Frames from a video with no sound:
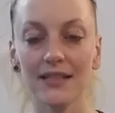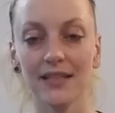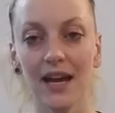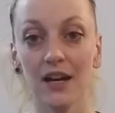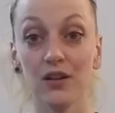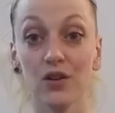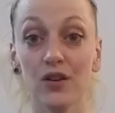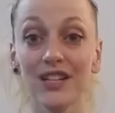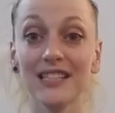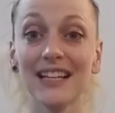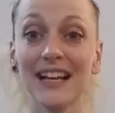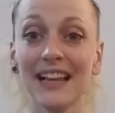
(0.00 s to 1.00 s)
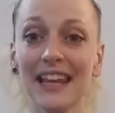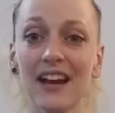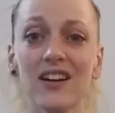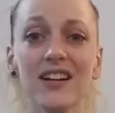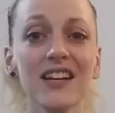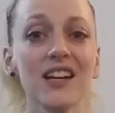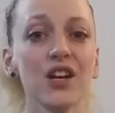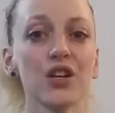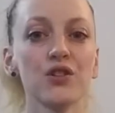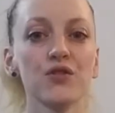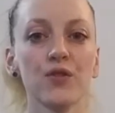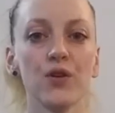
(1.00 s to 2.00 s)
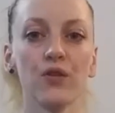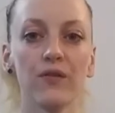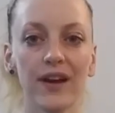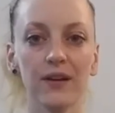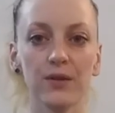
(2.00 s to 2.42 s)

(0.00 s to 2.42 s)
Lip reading: category is clarity and control, right?